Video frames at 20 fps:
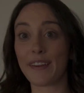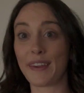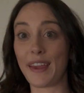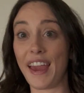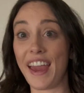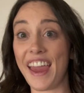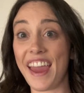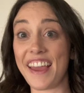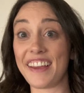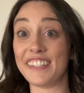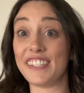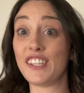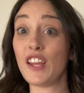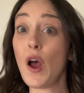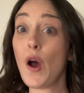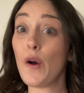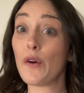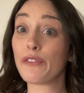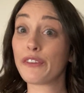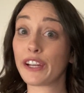Okay,
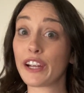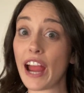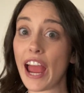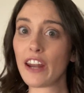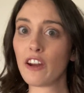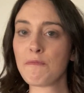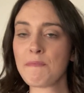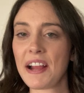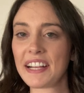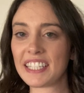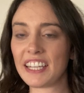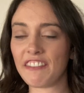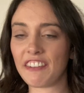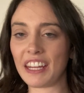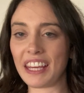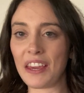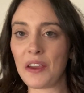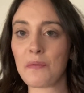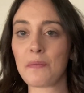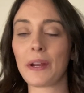so for your at-home
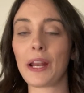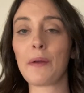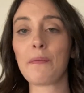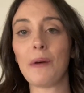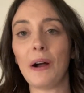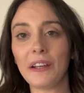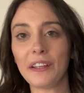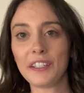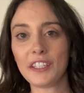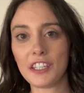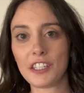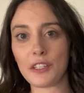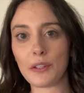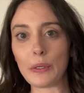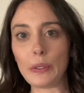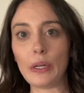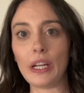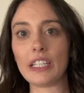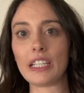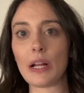activity, what I want you to
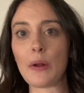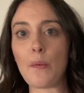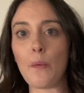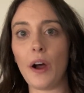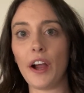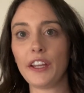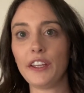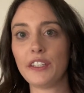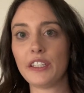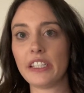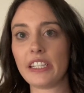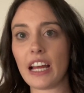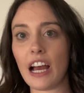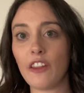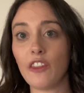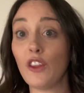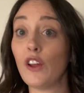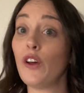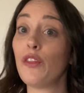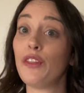do is I want you to
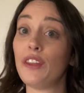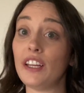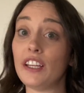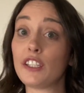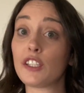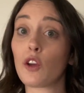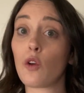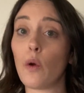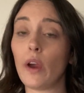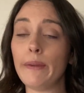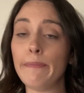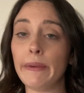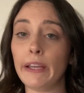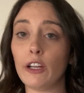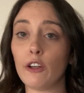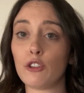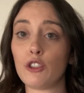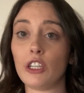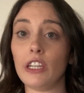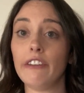download this coin
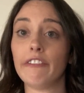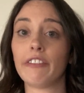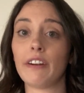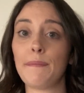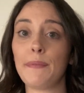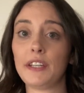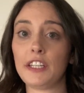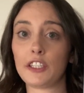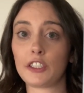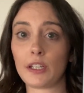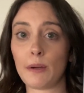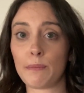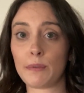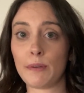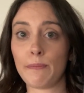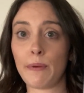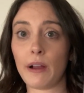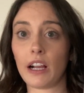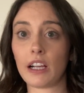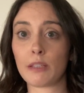bingo sheet from the
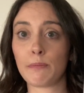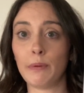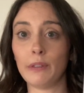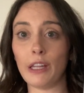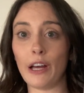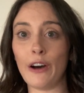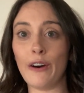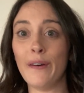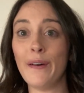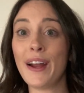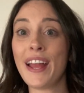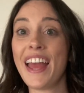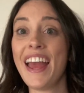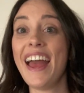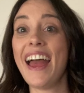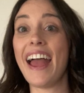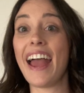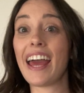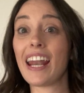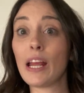description box below,
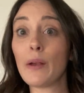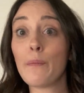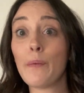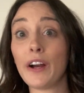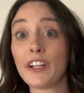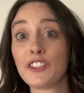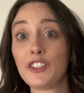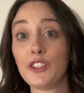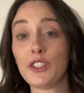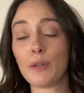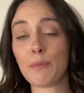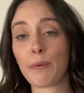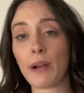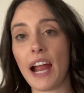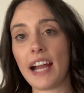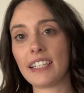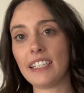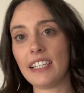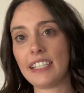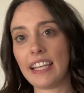and I want you to
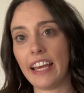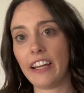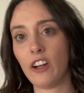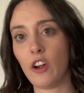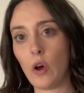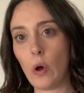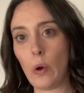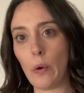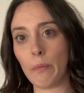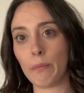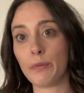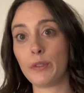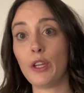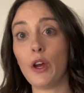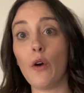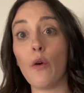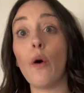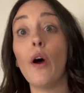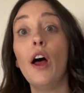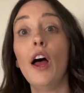practice at home.
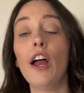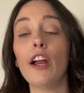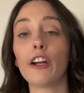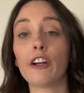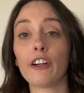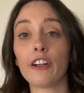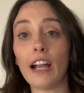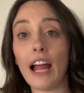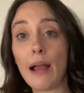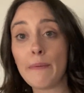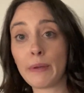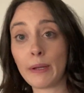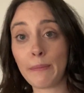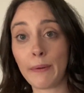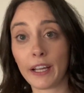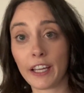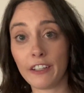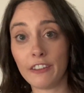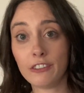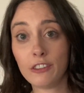So grab your
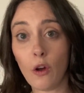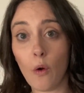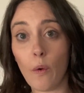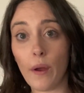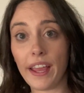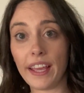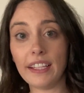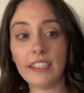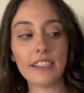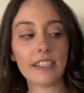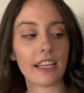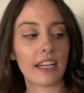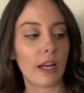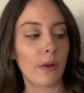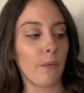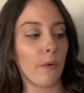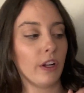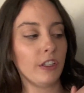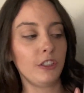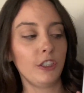bucket of coins, and I
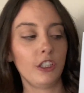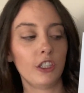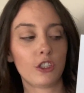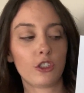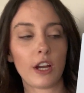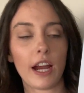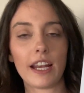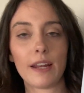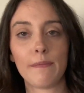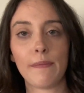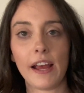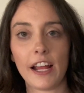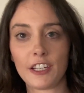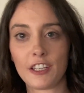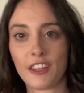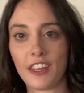want you to try to match